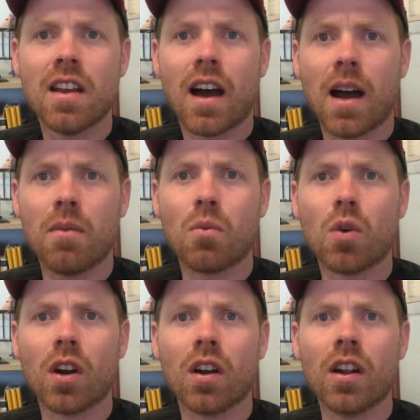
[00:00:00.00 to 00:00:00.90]
Um,
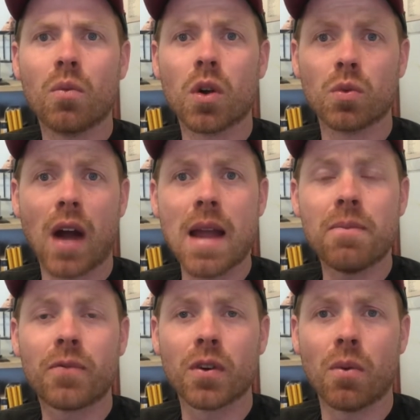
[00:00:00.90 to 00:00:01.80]
we're, we're
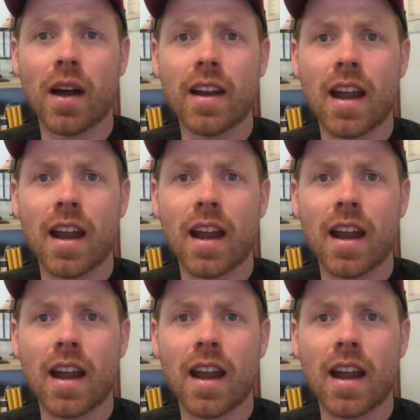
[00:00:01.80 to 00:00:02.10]
ripe for one.